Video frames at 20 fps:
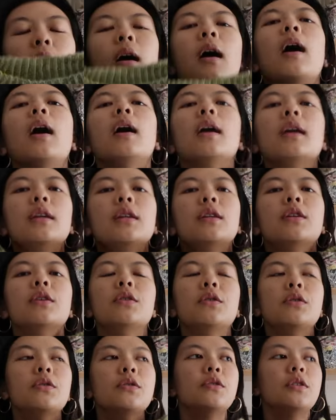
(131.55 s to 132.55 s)
I
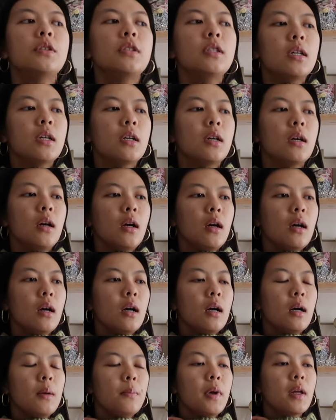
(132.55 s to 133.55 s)
used
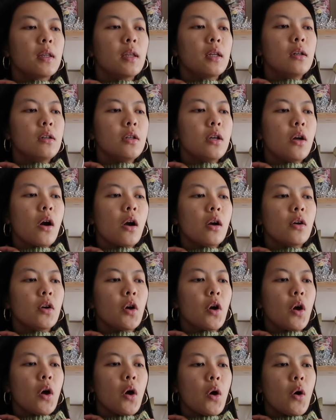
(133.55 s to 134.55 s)
Big Little Yarn
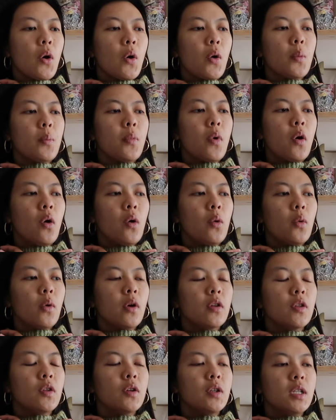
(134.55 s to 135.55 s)
Co.
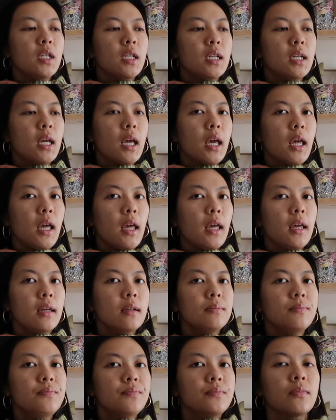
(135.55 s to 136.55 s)
Polwarth
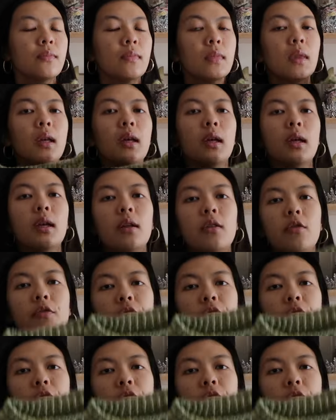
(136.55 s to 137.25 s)
DK in